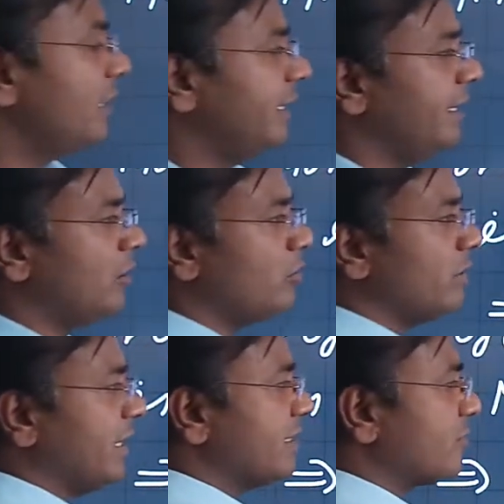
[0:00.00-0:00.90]
And
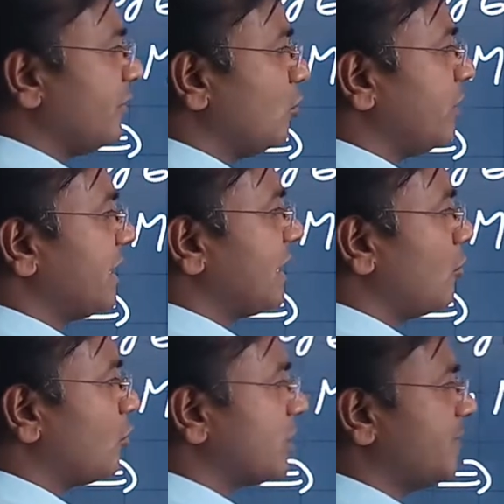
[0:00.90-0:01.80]
now as we know that
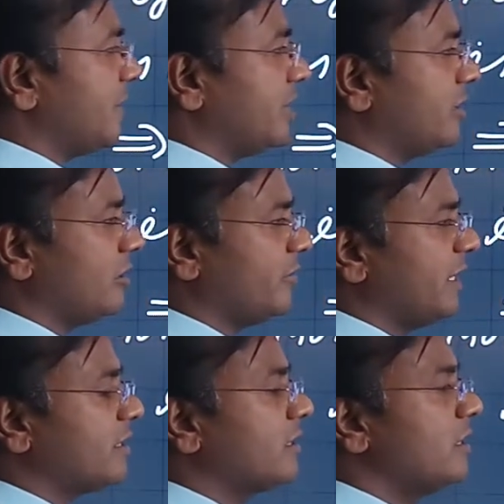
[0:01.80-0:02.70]
how to expand the
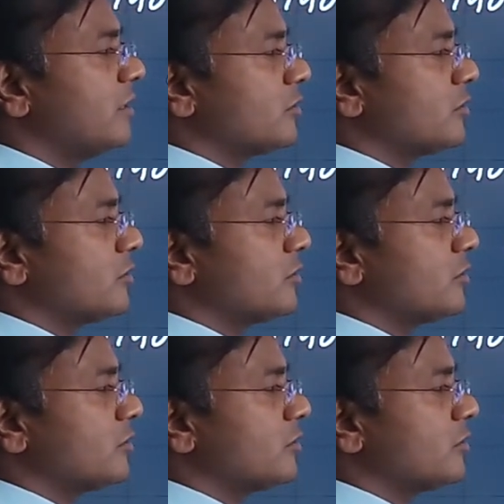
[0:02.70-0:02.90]
determinant,